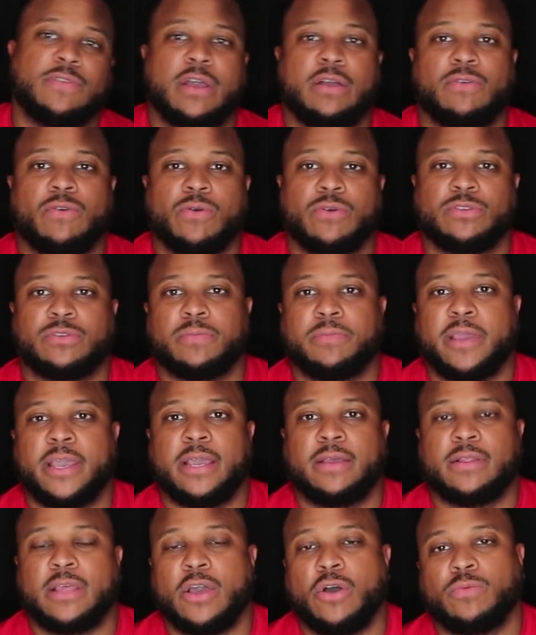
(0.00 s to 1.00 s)
Yeah, of course, a
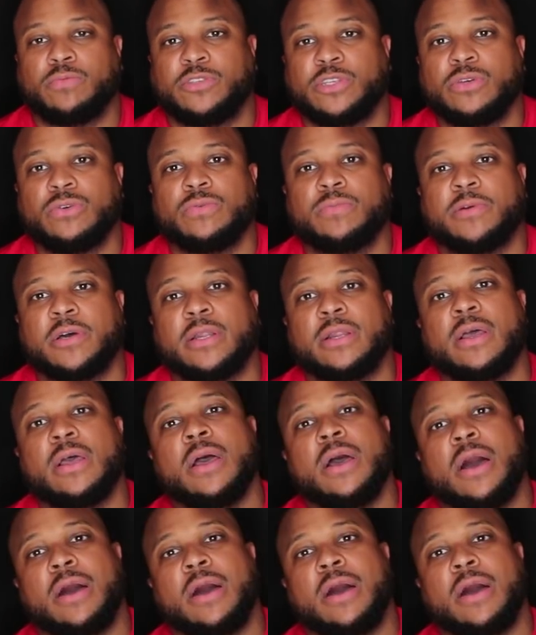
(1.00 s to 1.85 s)
man help too, but